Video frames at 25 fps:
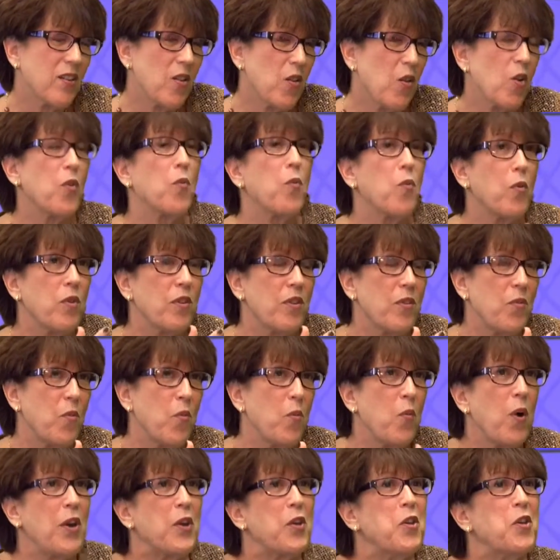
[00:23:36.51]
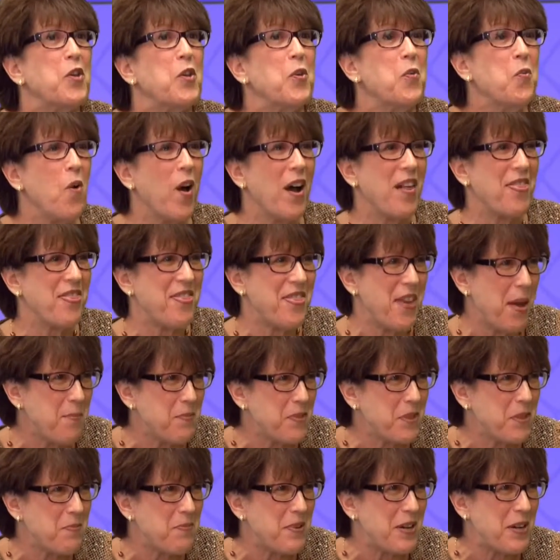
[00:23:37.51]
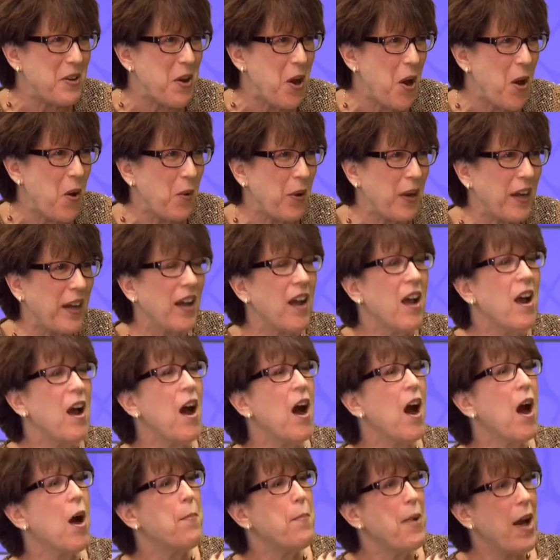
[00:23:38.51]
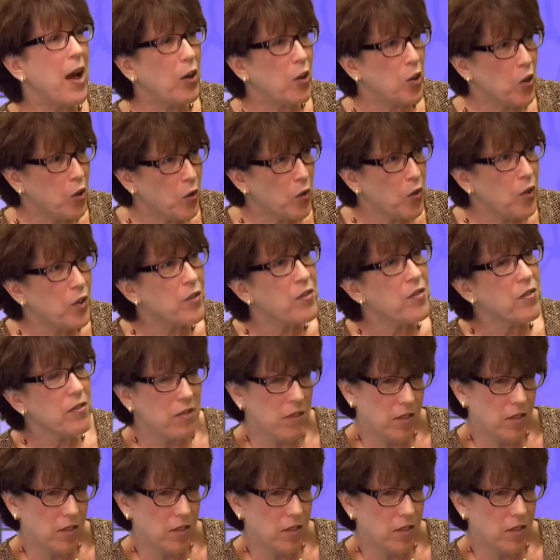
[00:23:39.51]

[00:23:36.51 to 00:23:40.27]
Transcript: or what you want them to be knowing about your